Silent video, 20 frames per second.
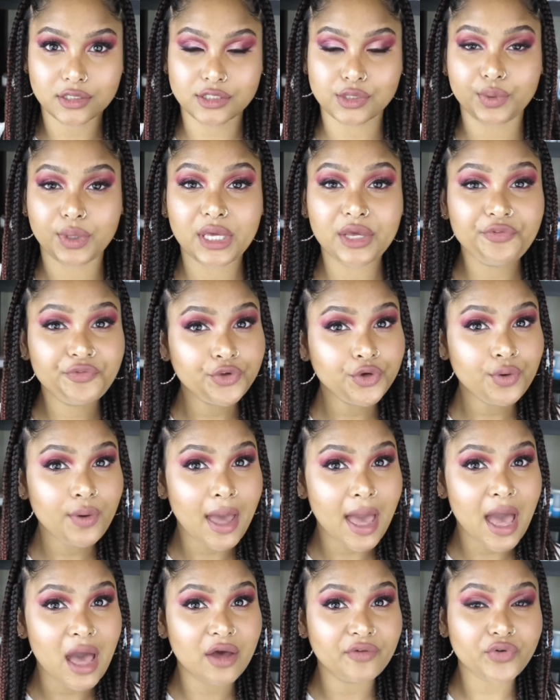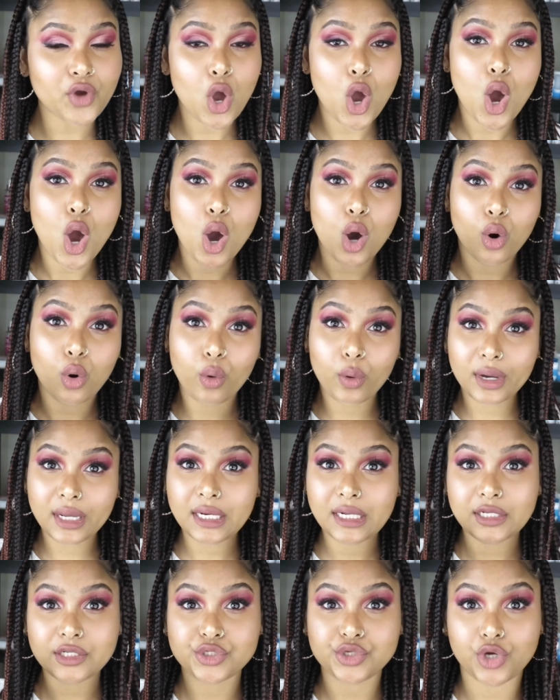So if you have
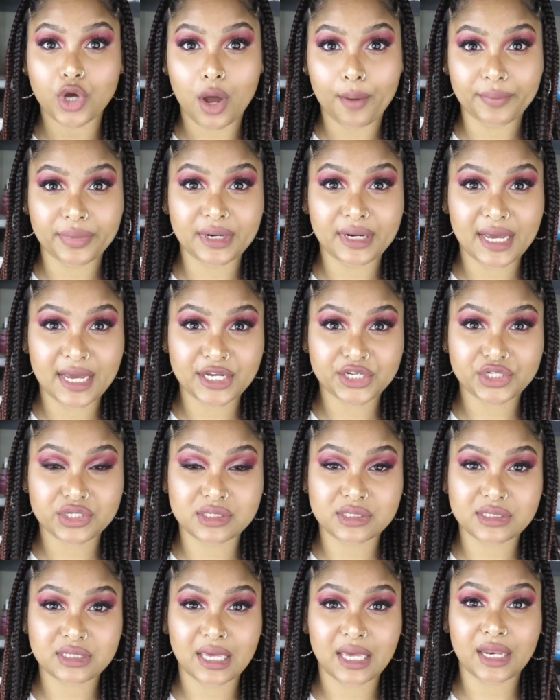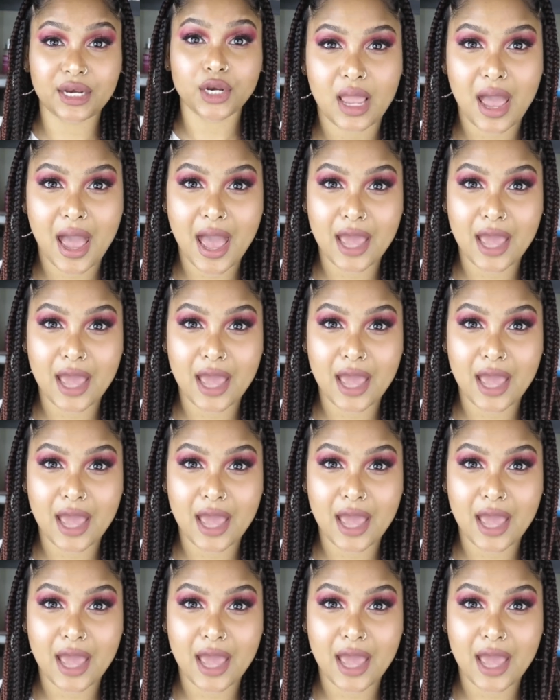oily to combination skin